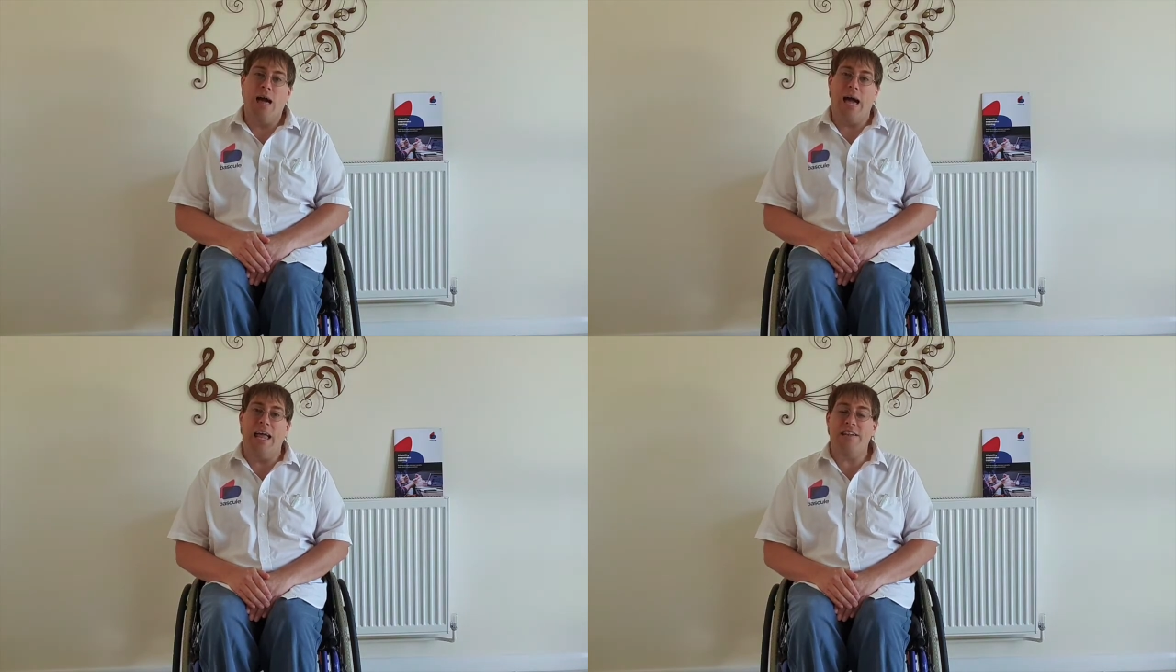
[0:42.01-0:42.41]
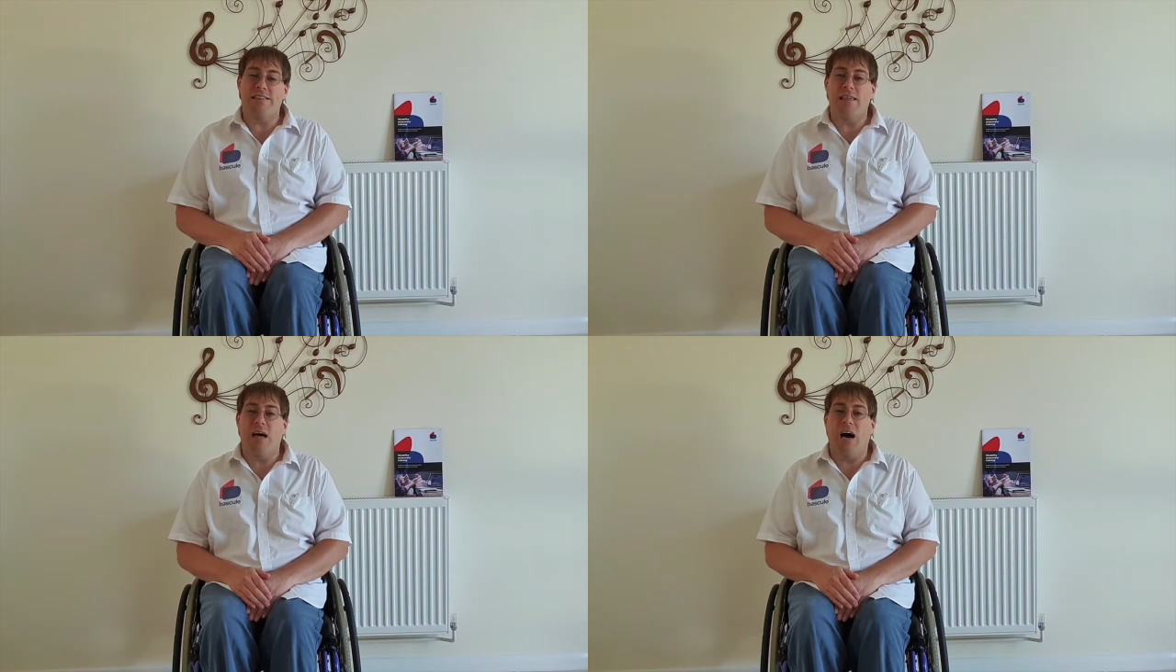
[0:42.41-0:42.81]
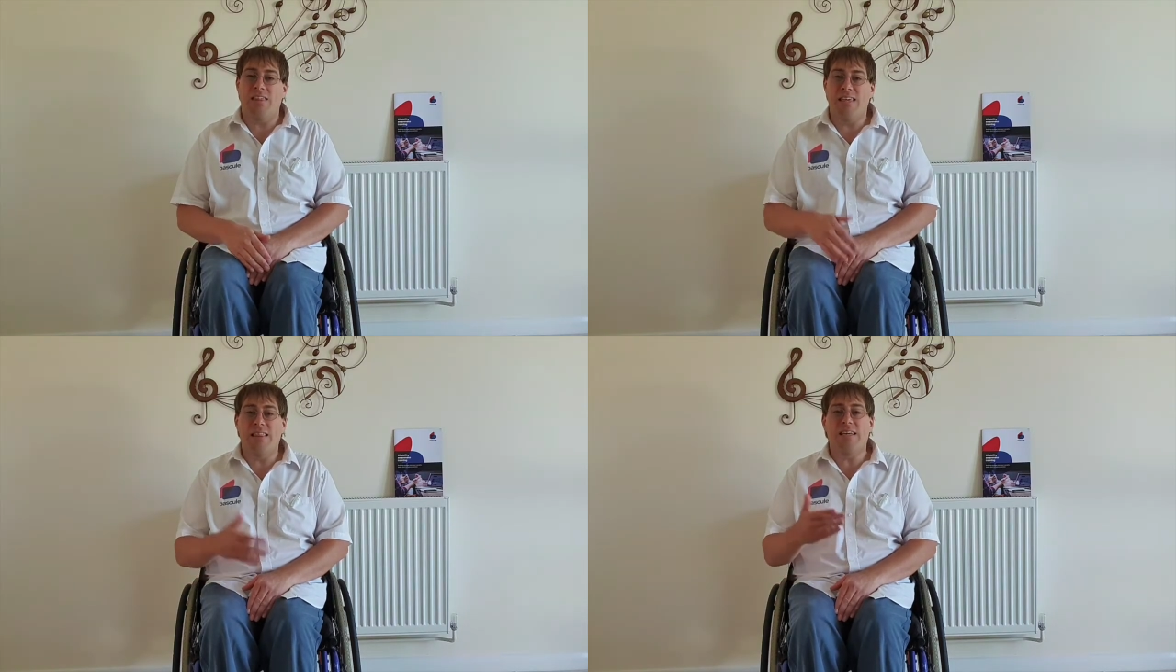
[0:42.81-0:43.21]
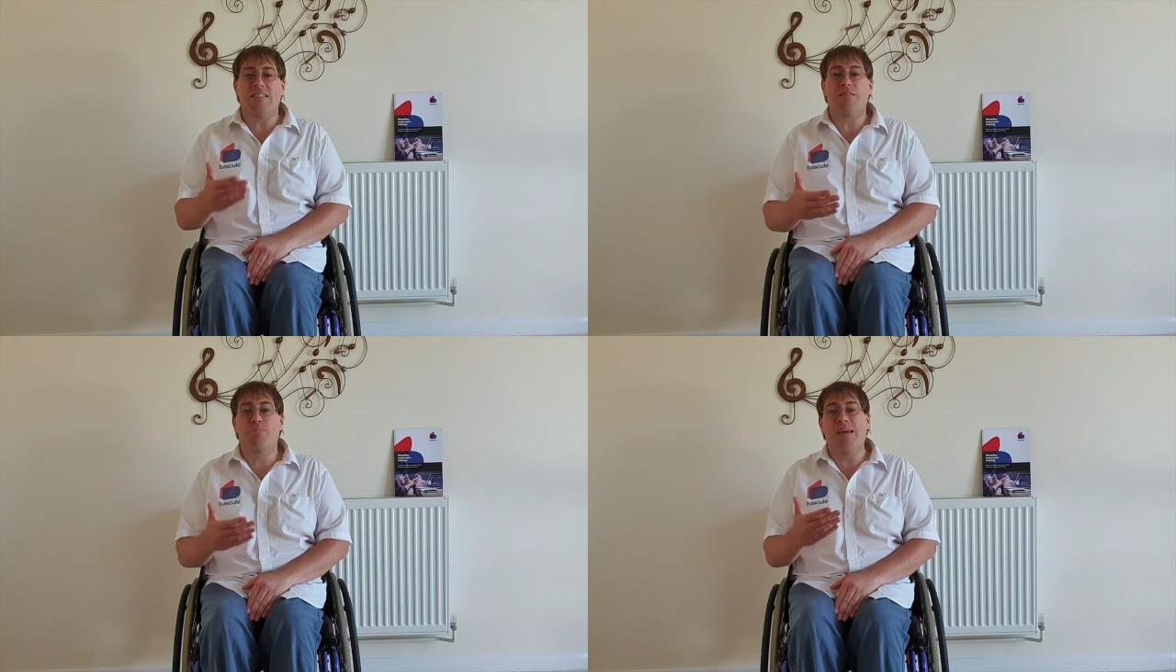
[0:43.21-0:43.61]
And I think there's
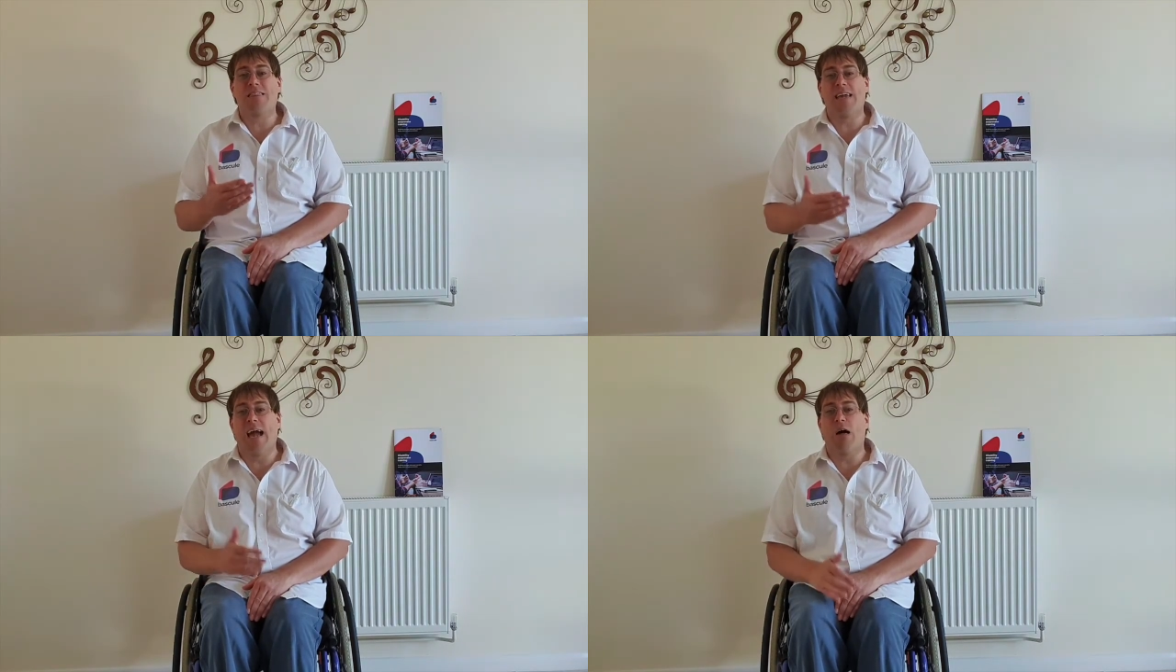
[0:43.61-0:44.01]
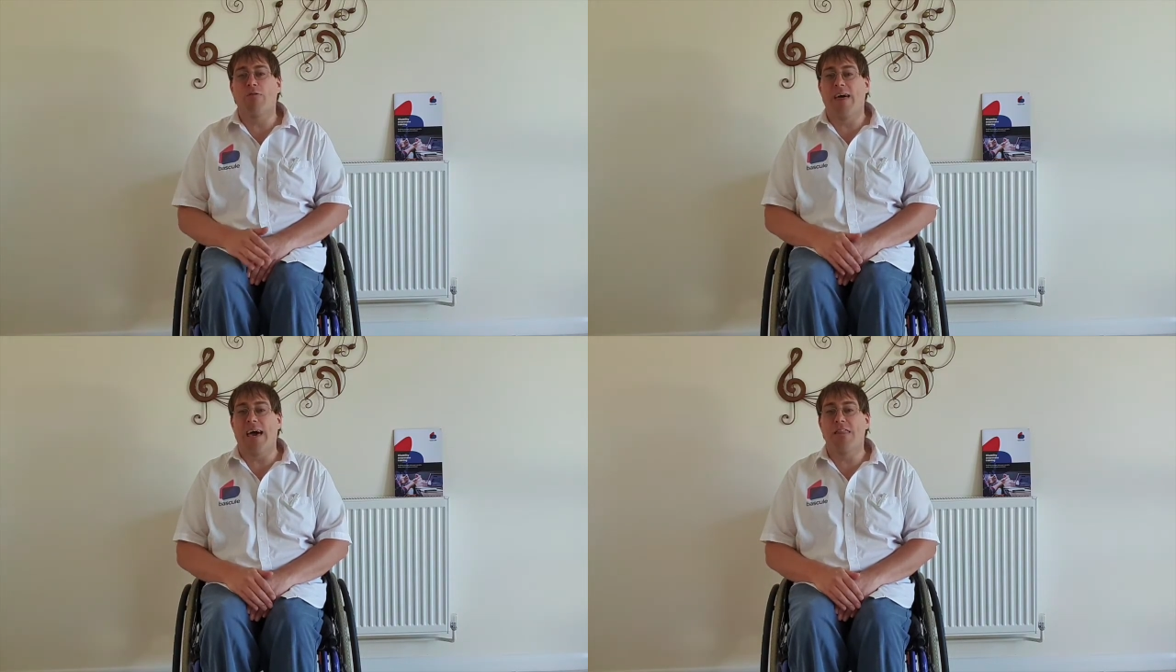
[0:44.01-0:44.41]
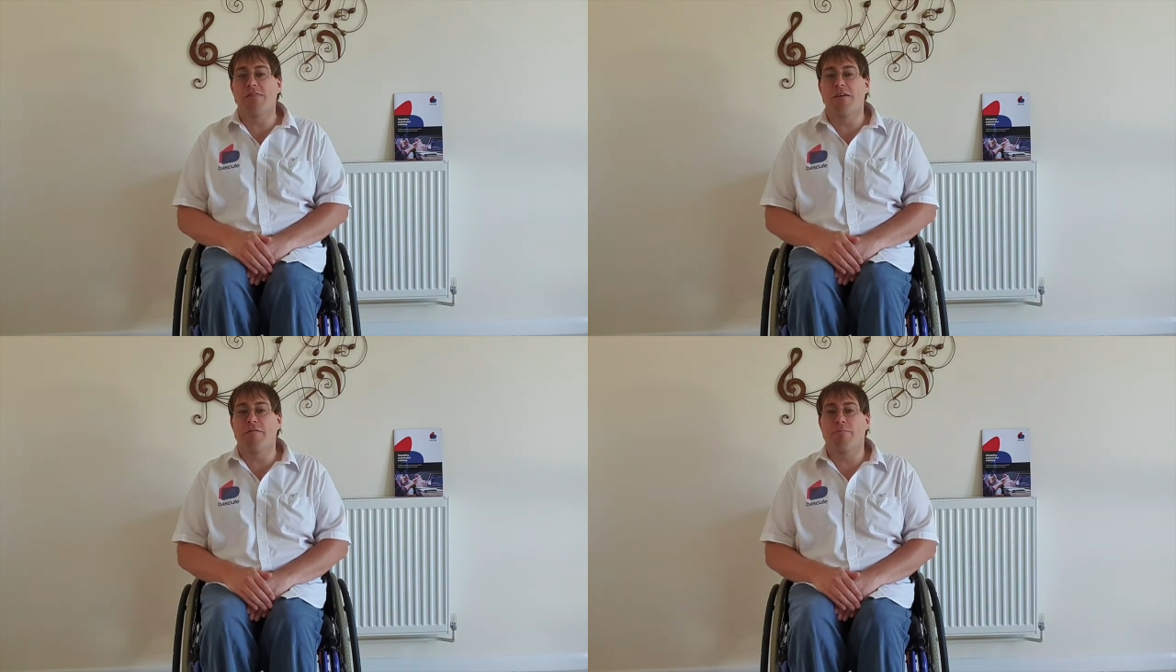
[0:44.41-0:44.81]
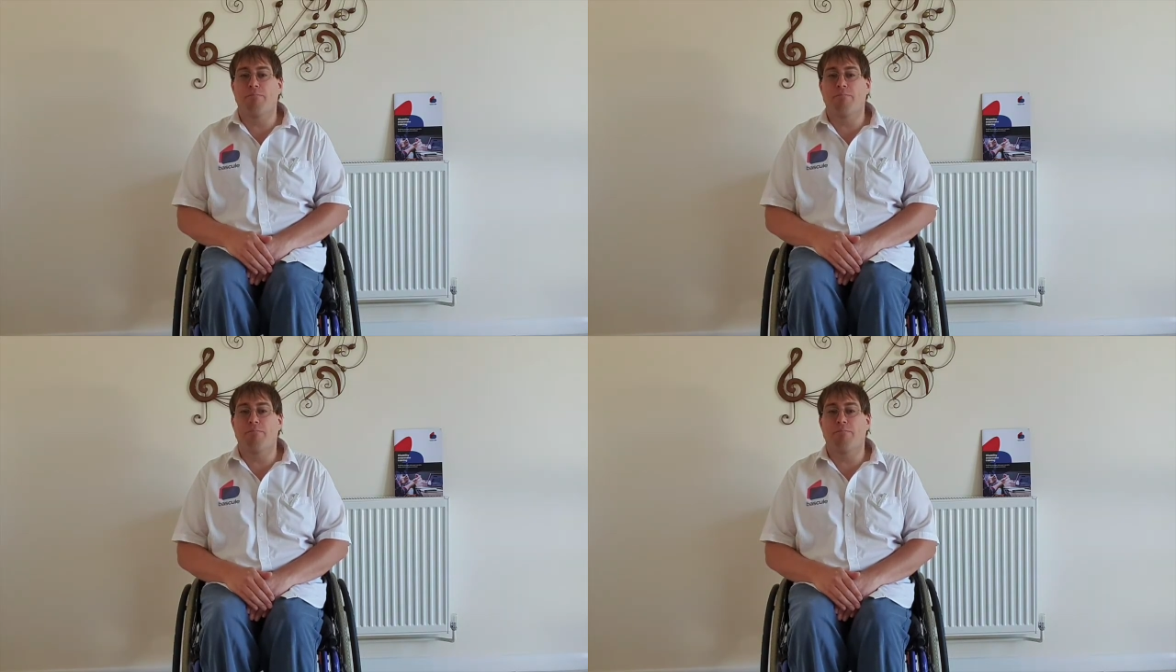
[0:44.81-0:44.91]
this big thing out there that